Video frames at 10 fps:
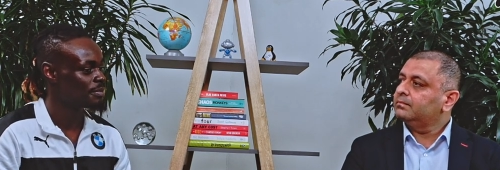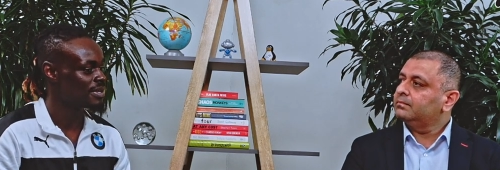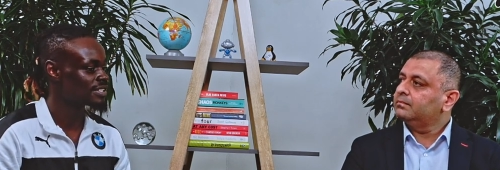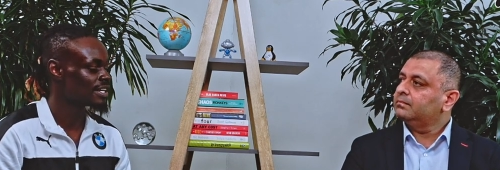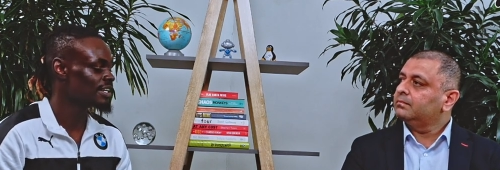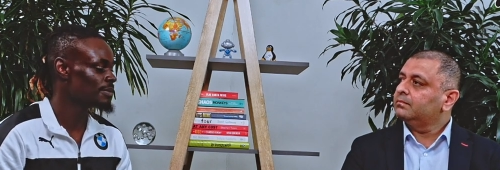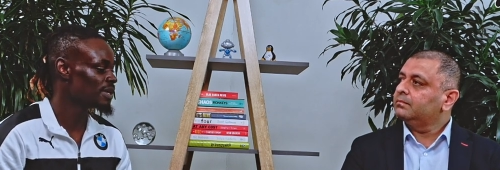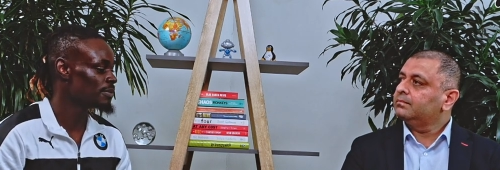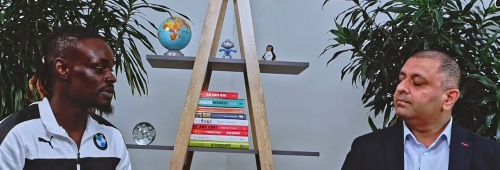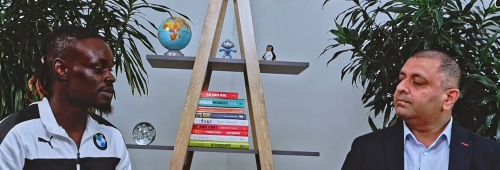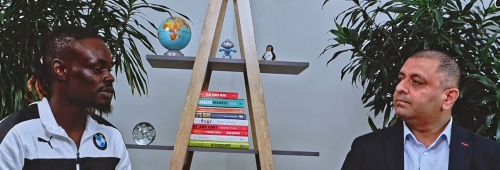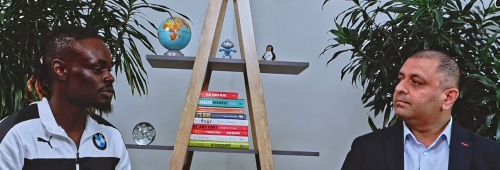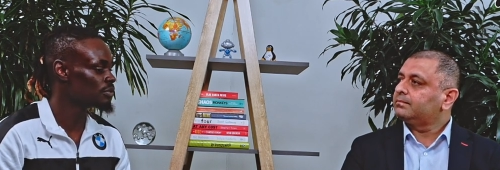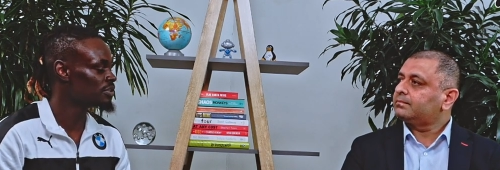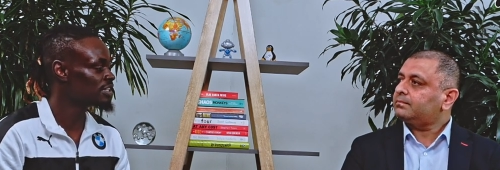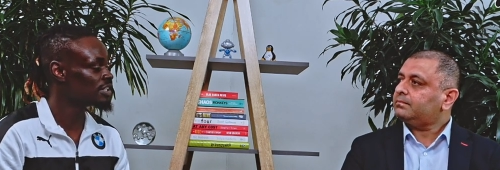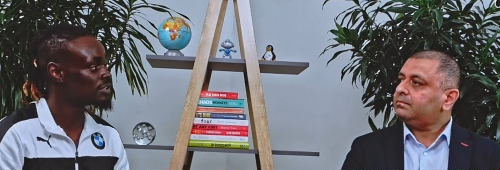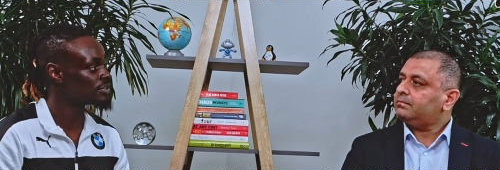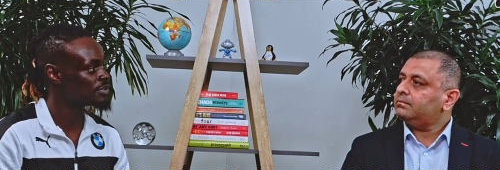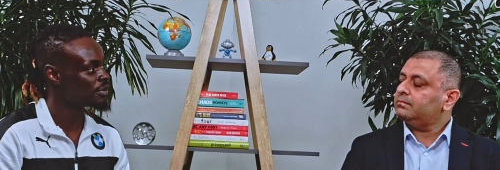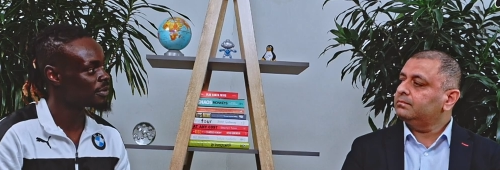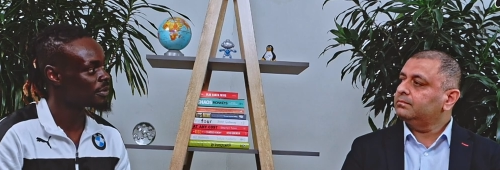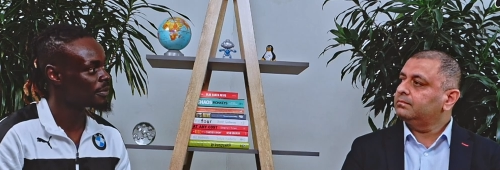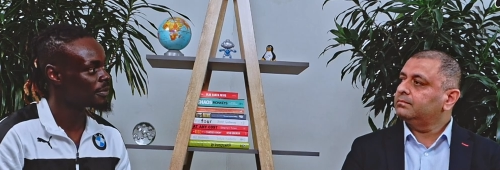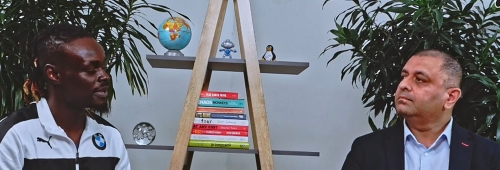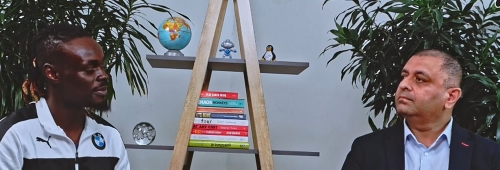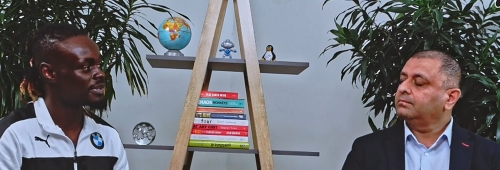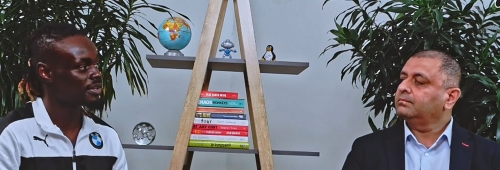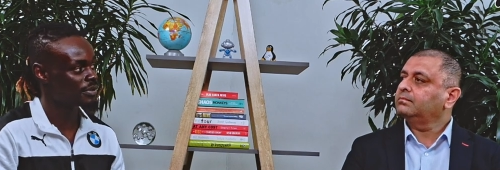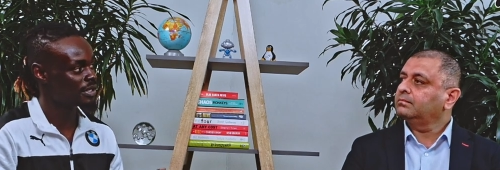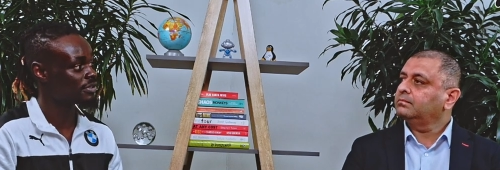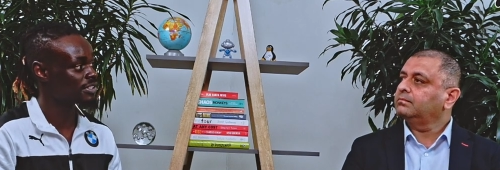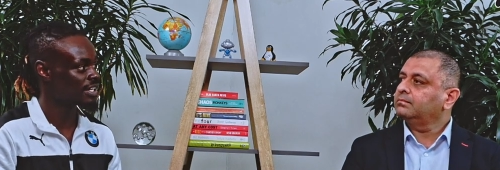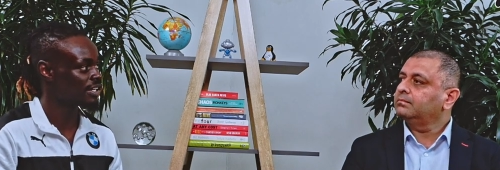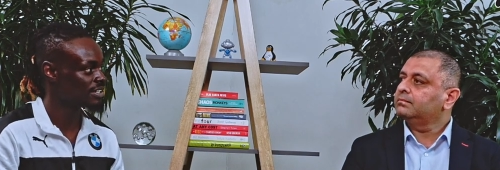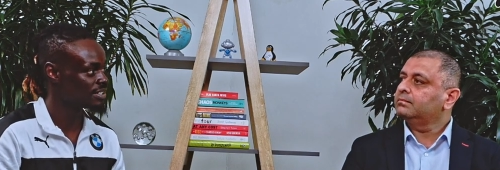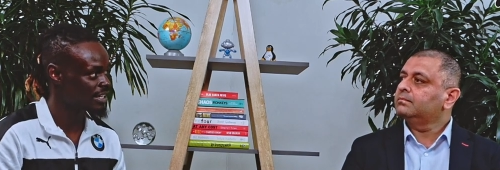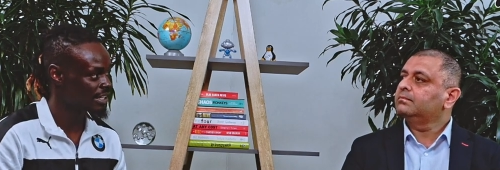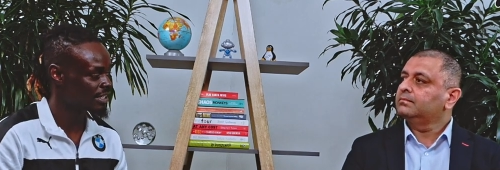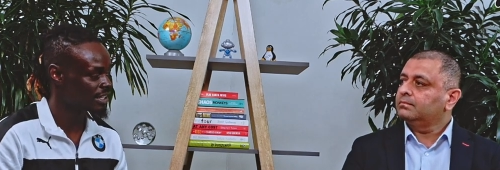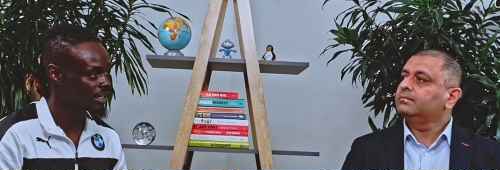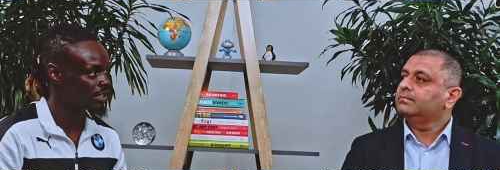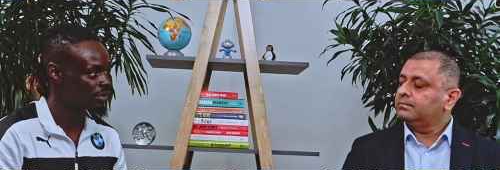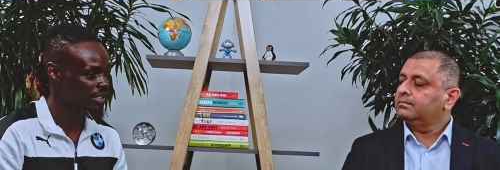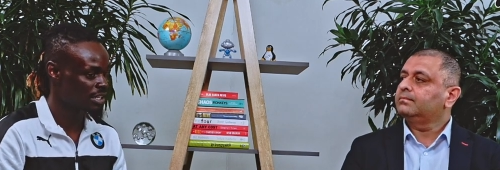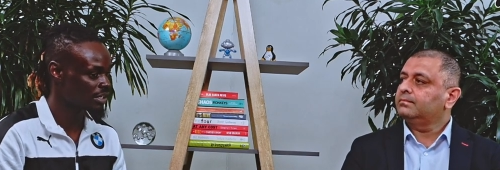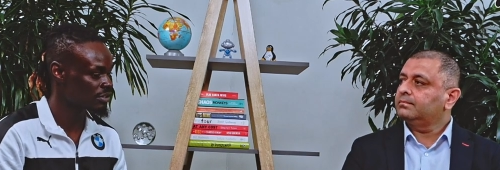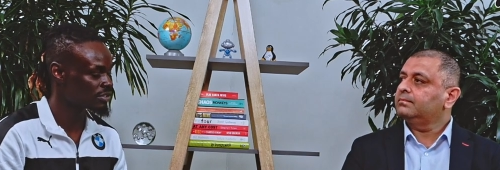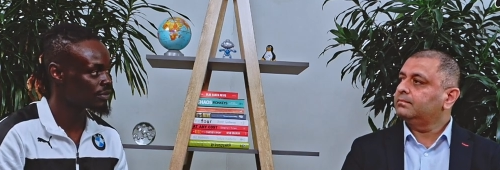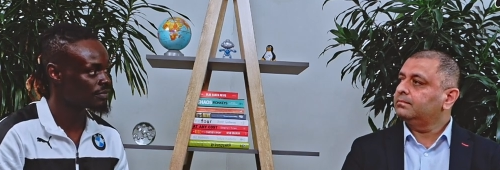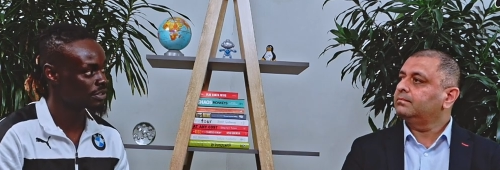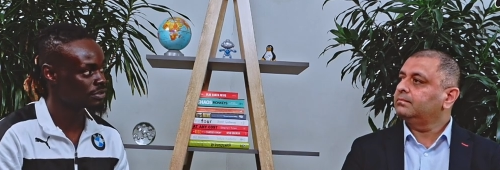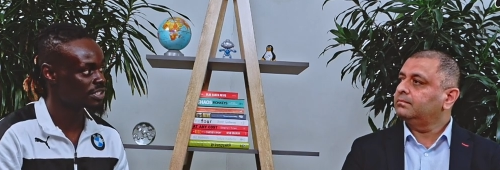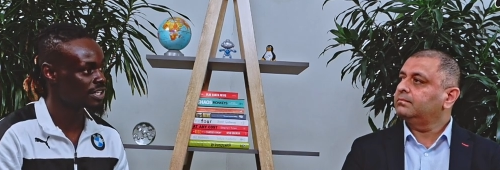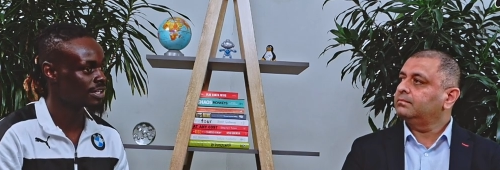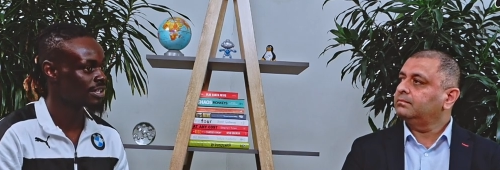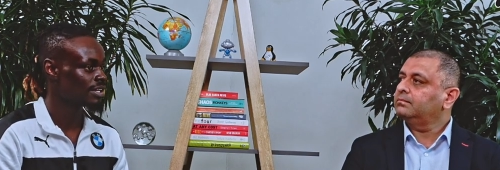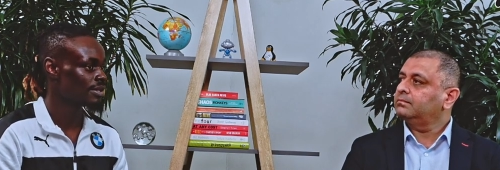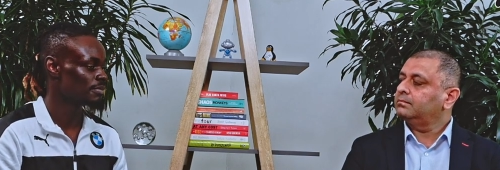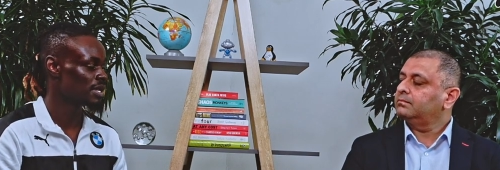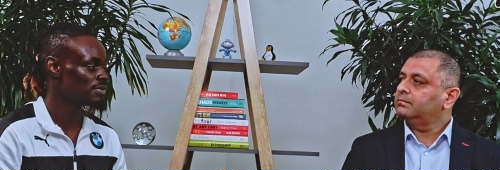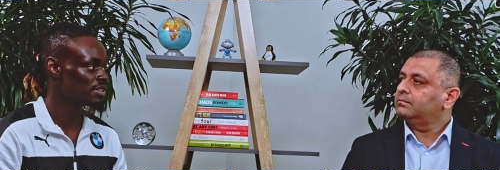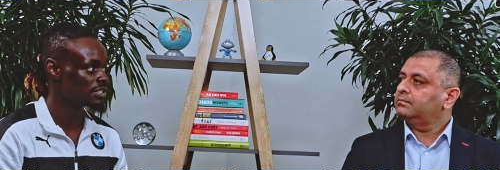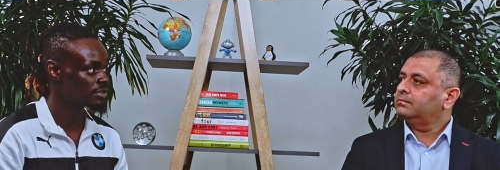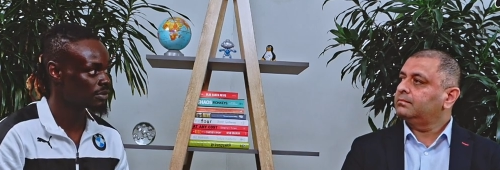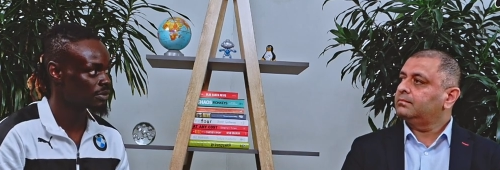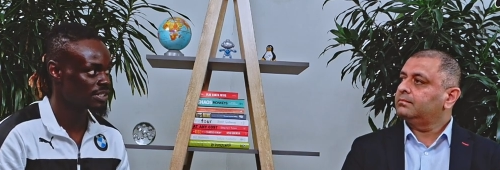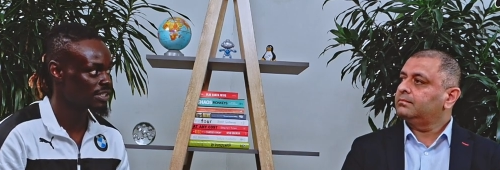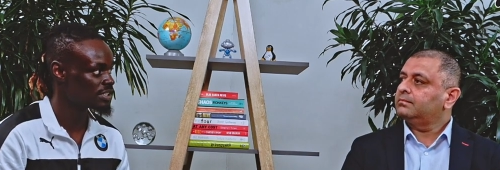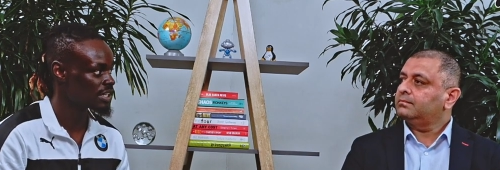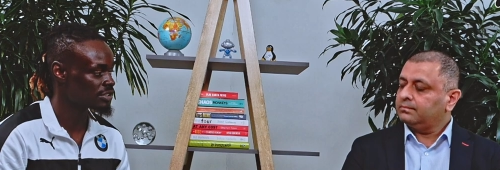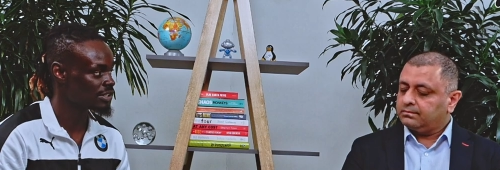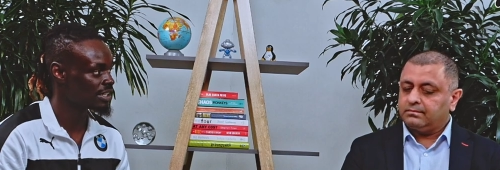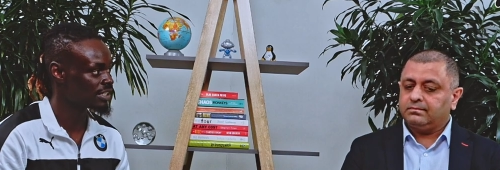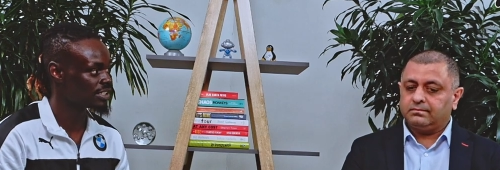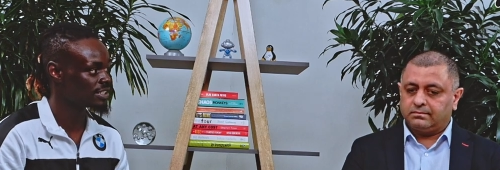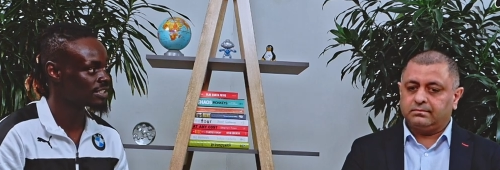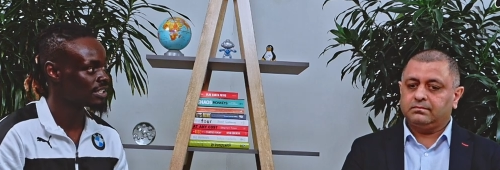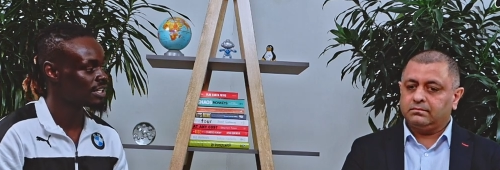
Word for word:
Speaker 1: Basically, maybe you didn't know, maybe when you started like getting yourself into tech, maybe this role didn't actually exist.